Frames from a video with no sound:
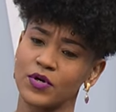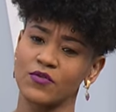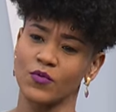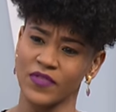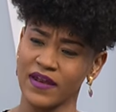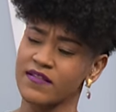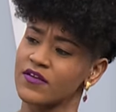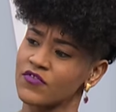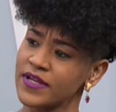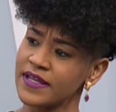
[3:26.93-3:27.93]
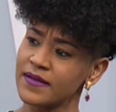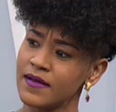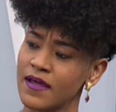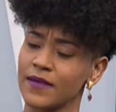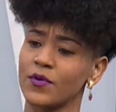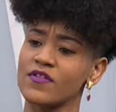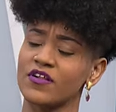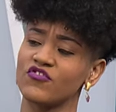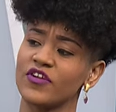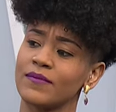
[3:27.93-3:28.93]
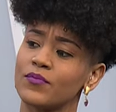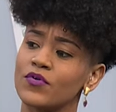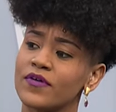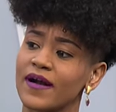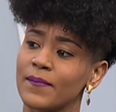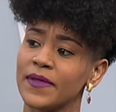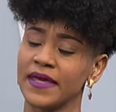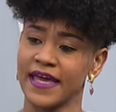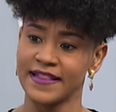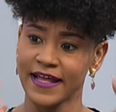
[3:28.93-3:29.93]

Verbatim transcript: but with a lot of reading, the personal training program, it